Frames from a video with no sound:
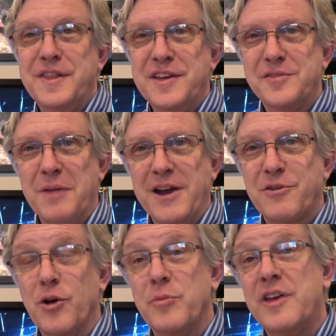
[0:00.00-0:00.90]
these
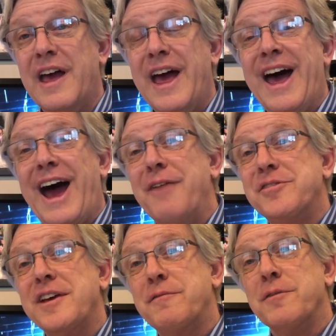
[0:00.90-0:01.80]
microbes. I've
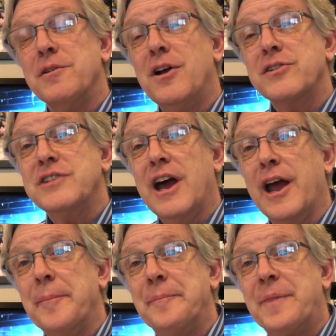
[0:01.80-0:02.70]
said for a long
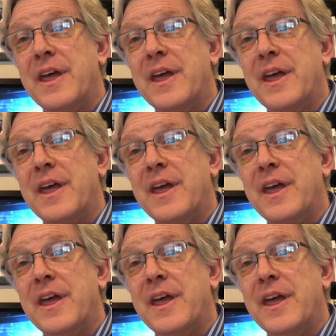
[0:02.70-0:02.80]
time,